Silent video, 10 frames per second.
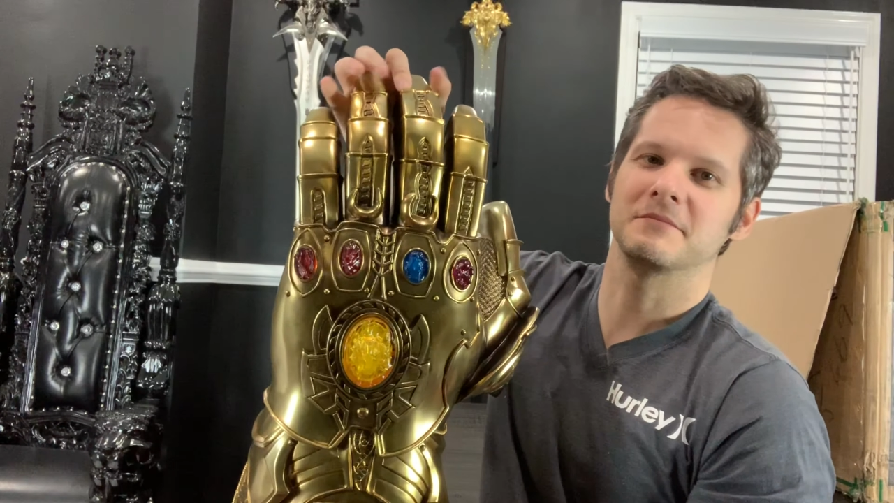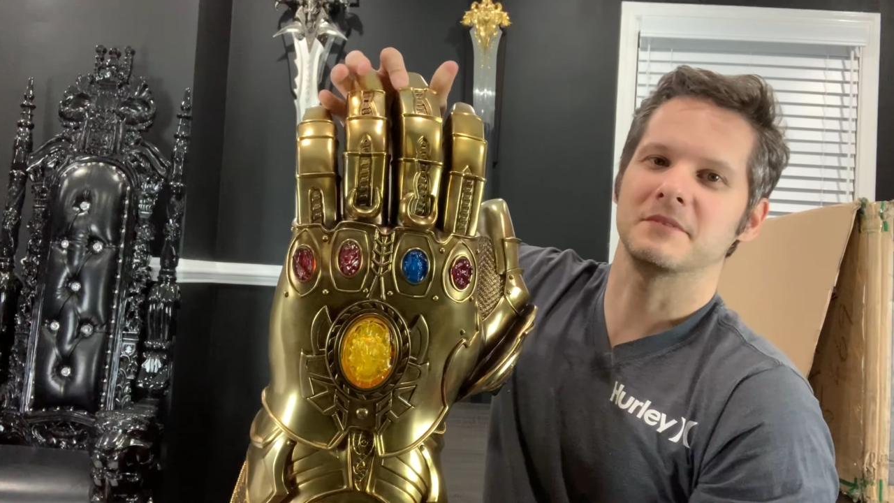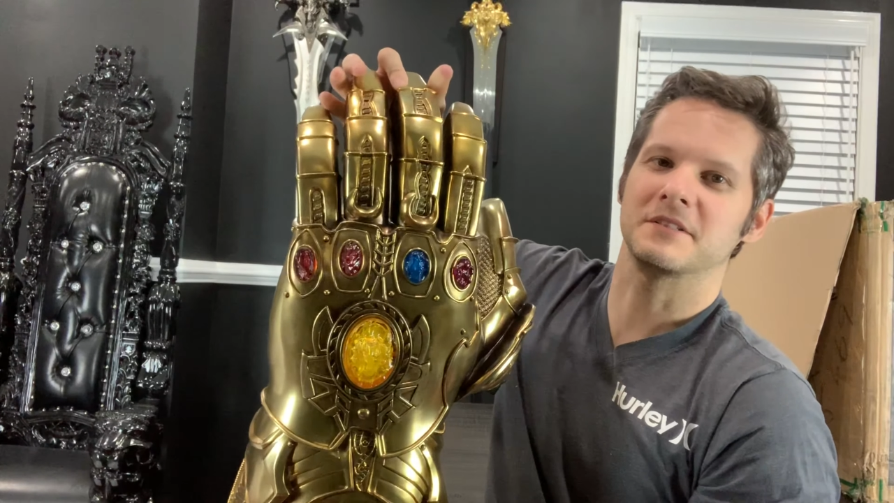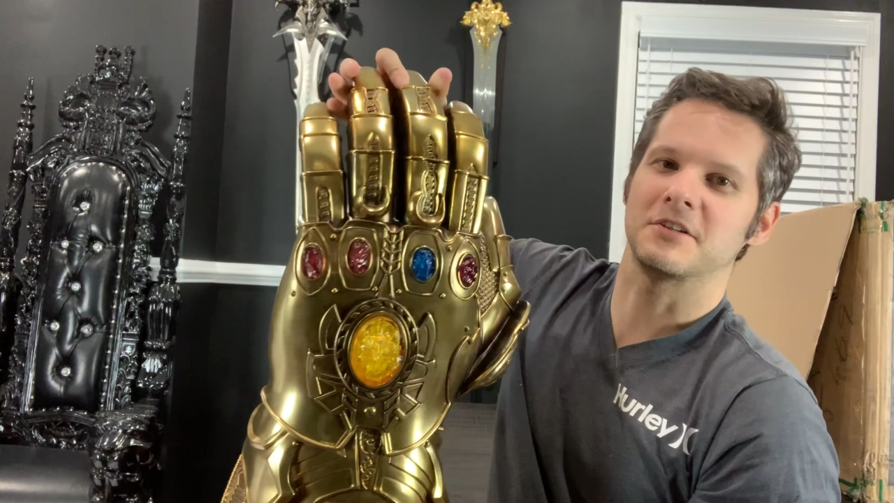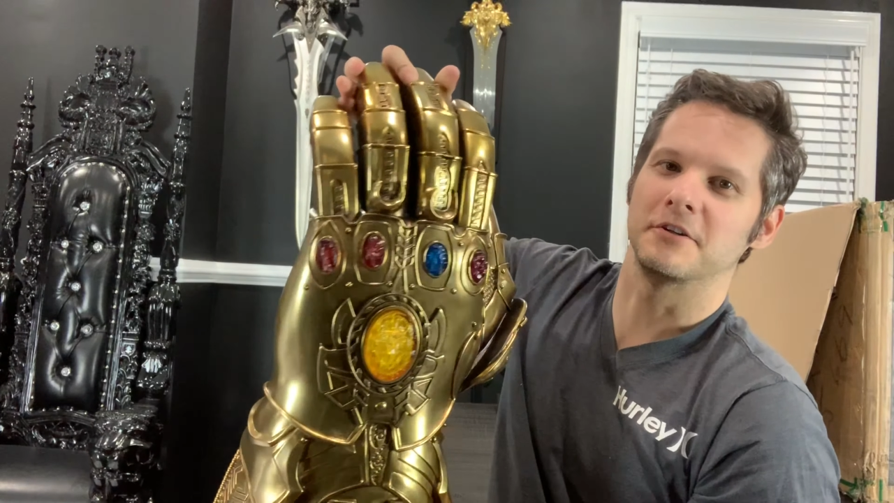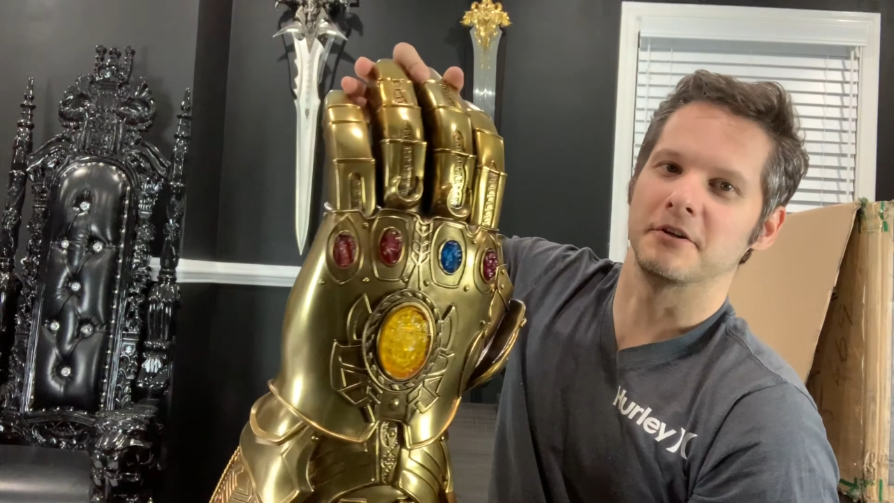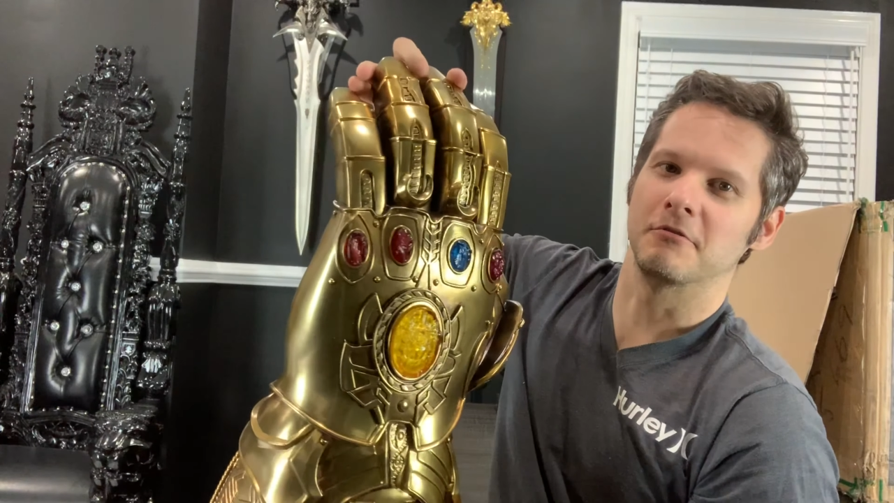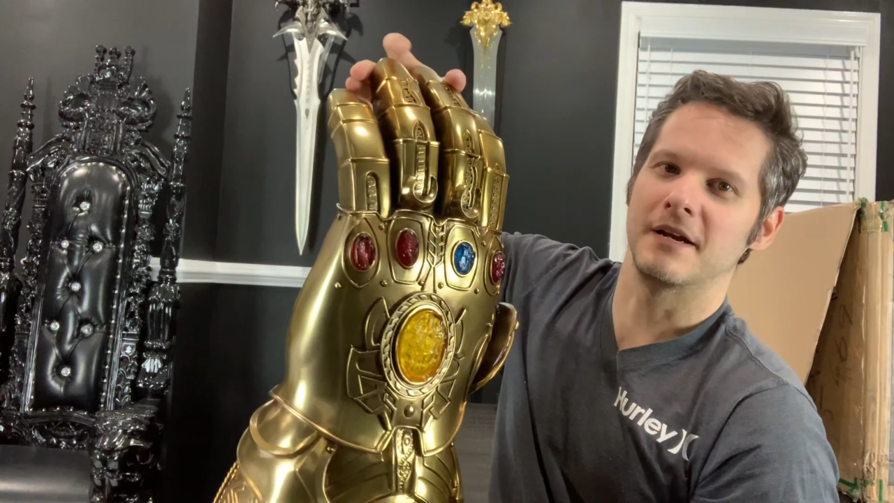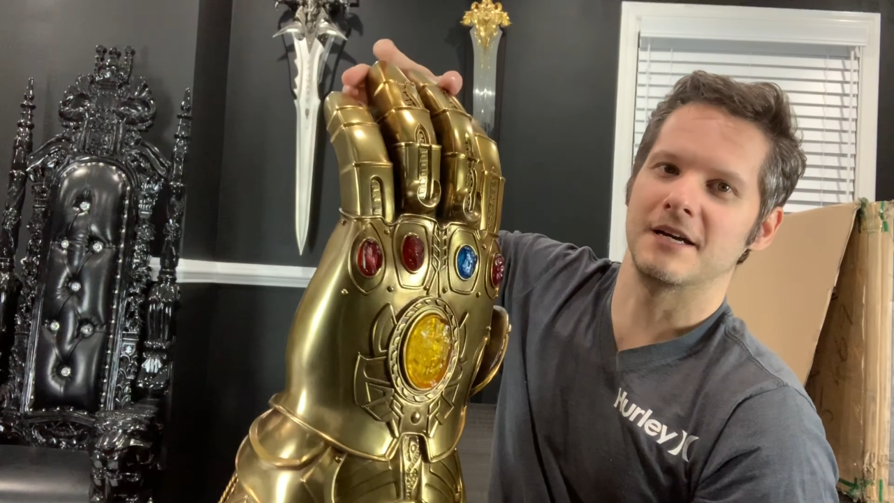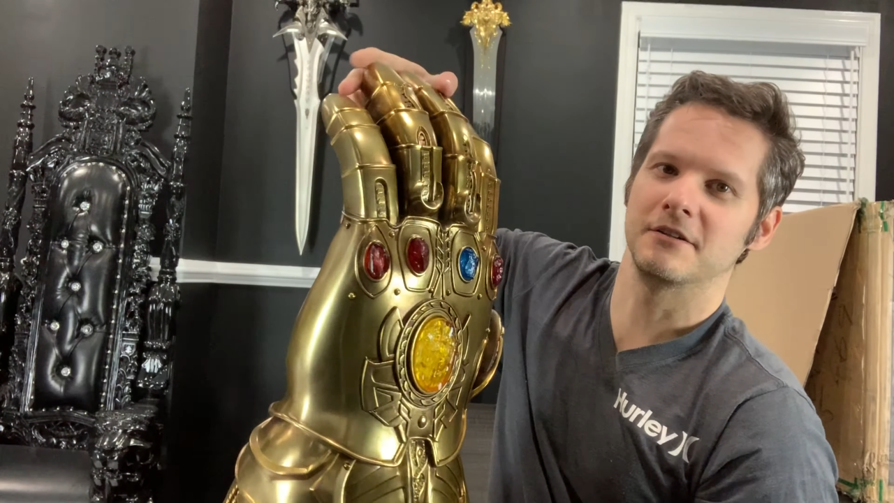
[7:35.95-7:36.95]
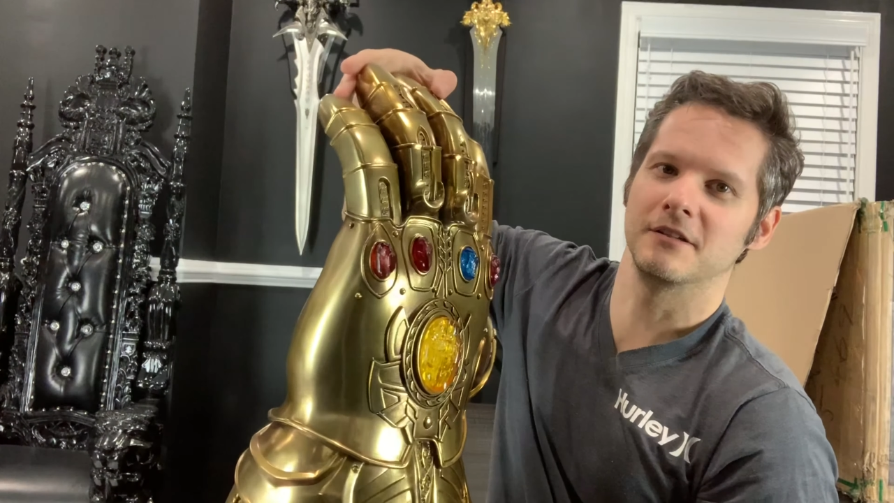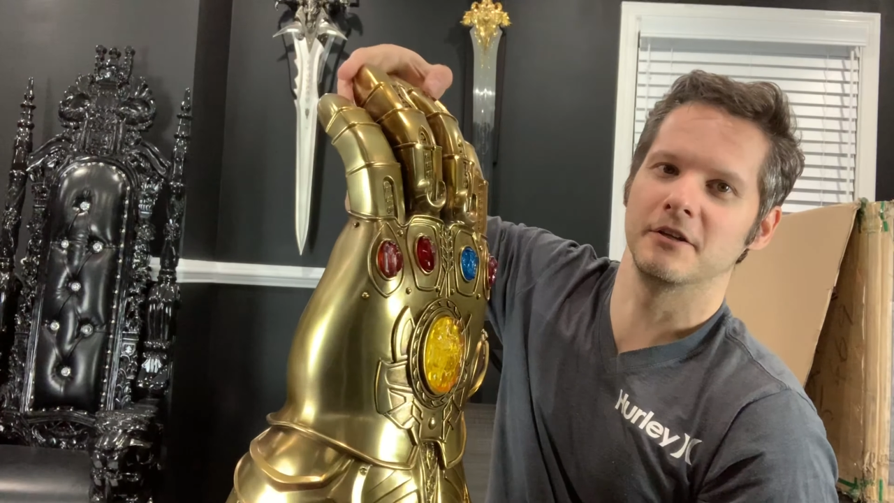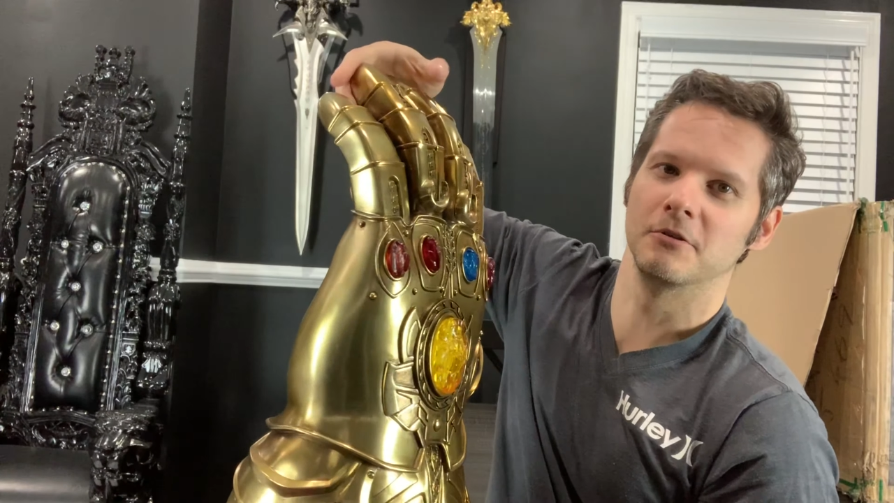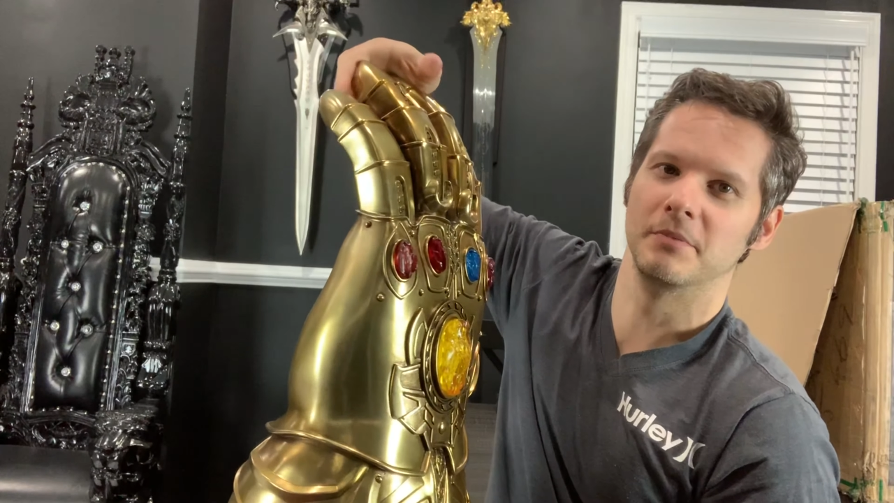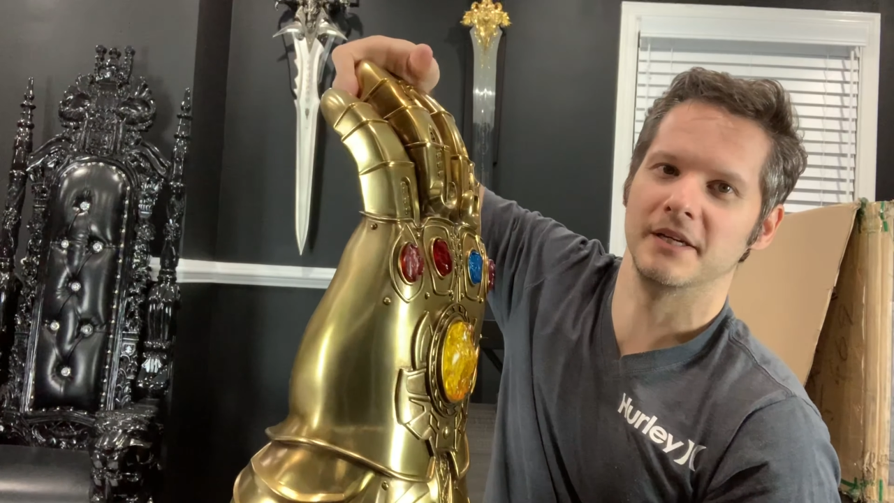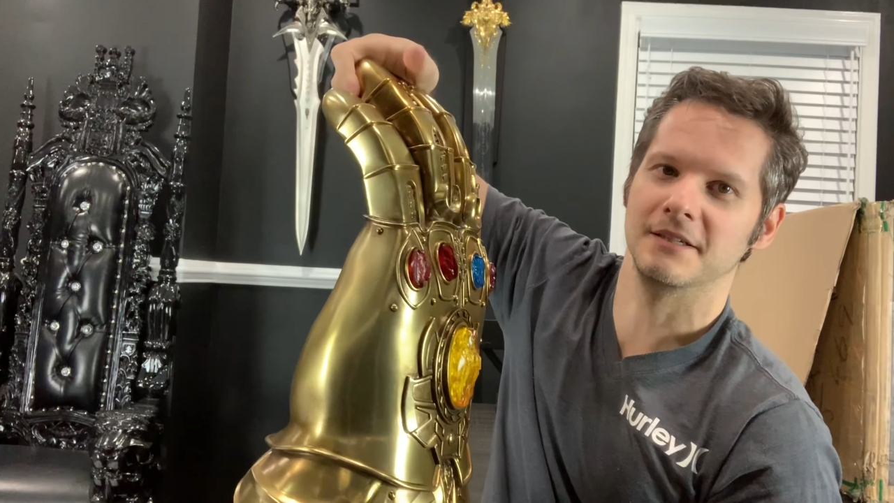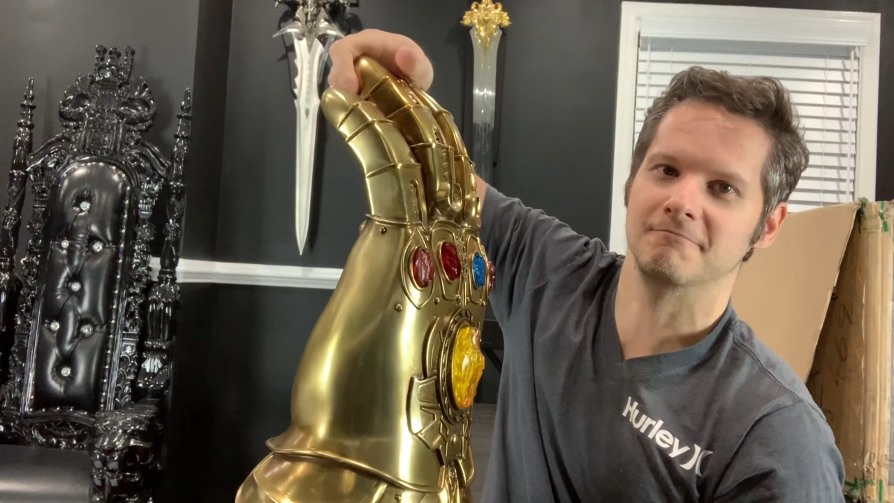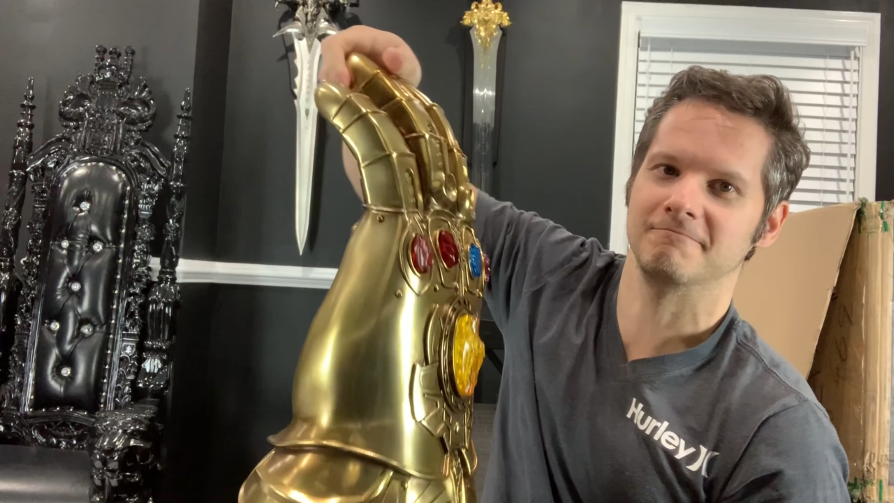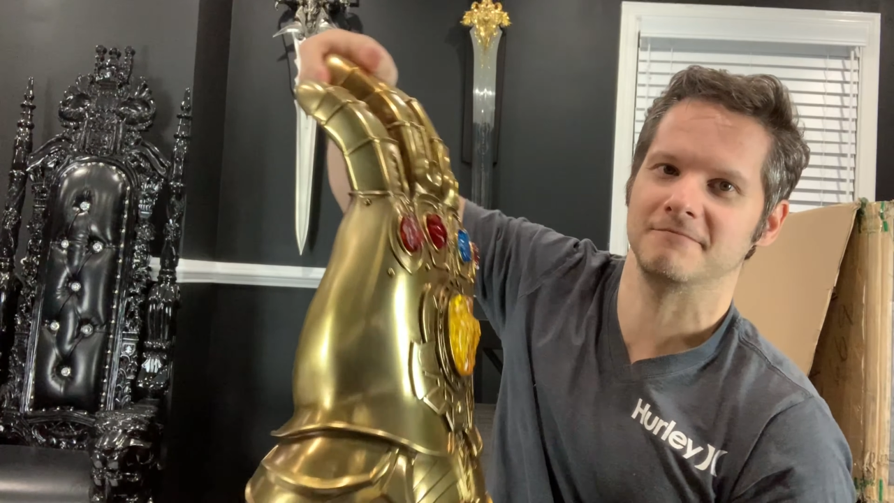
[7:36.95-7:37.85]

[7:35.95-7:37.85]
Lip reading: gonna turn it around a little bit